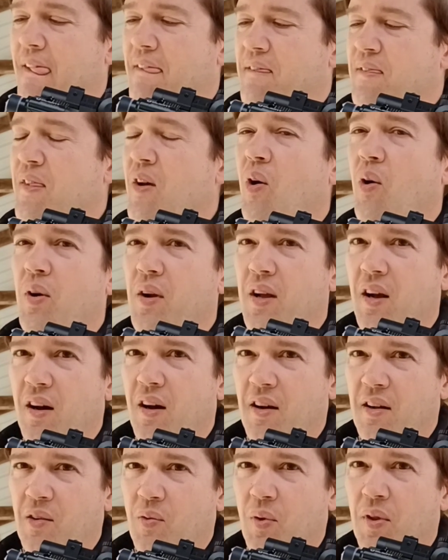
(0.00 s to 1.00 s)
No
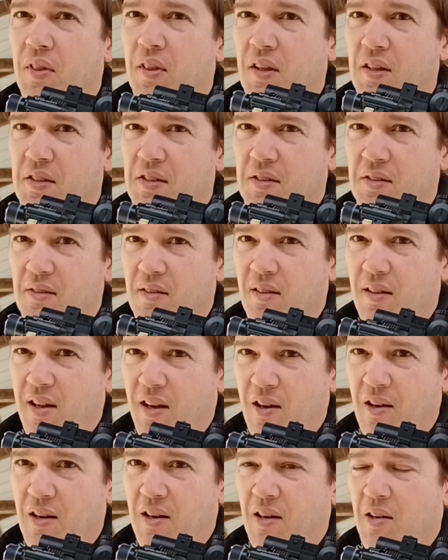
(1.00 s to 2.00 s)
gun with this
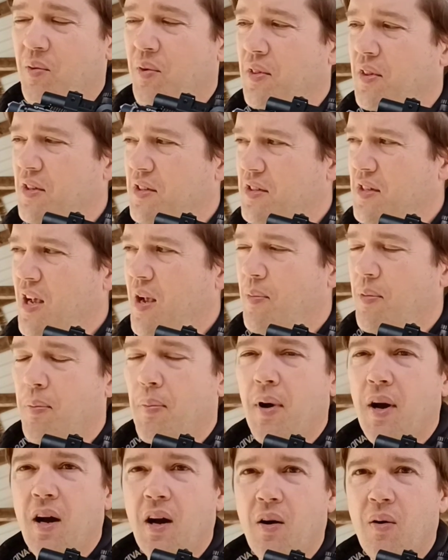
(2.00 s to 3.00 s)
air gun, with this type of
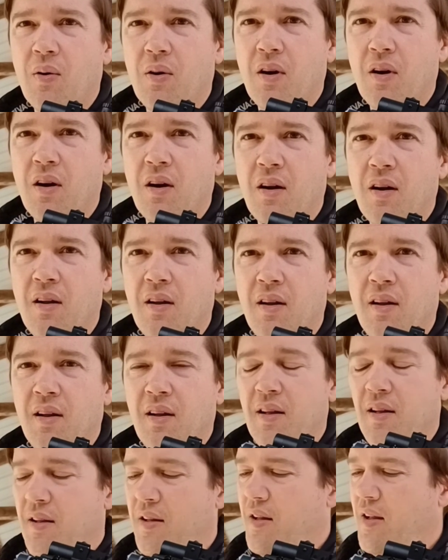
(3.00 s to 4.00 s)
power
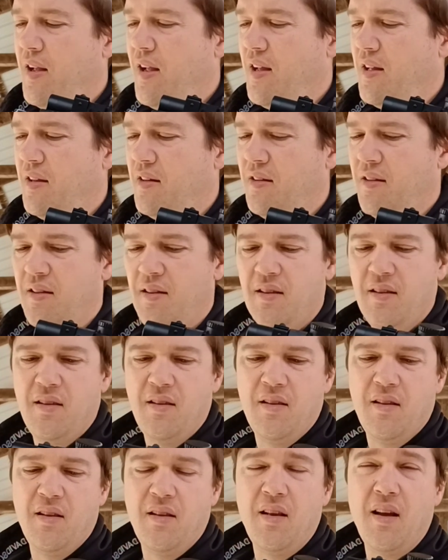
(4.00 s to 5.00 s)
and
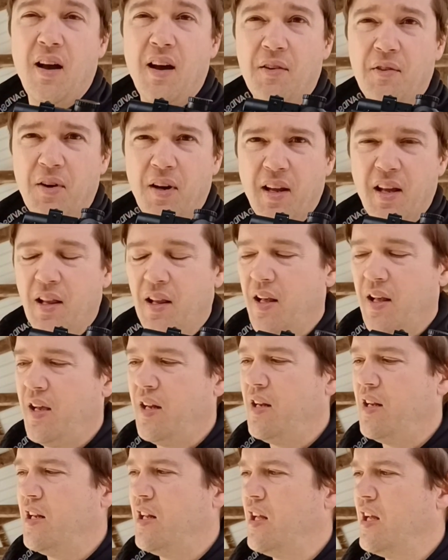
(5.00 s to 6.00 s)

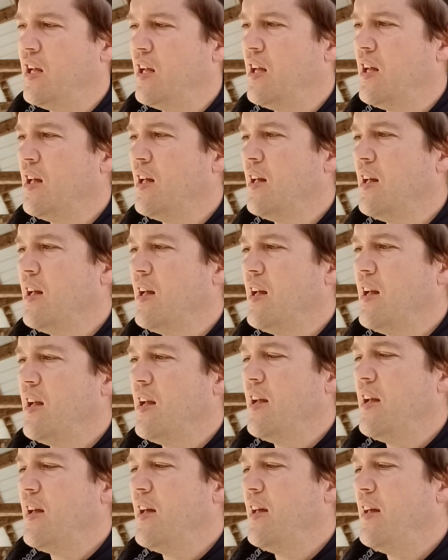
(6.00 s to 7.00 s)
unregulated,
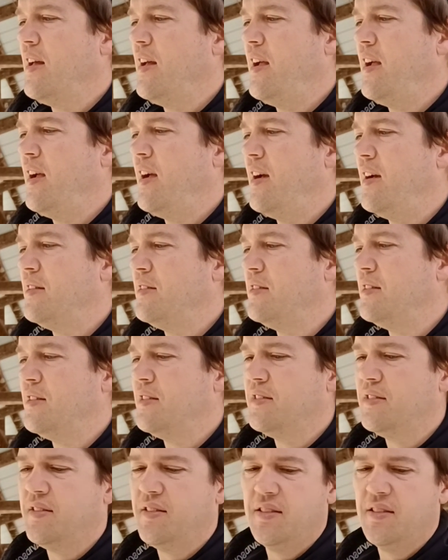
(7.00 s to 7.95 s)
and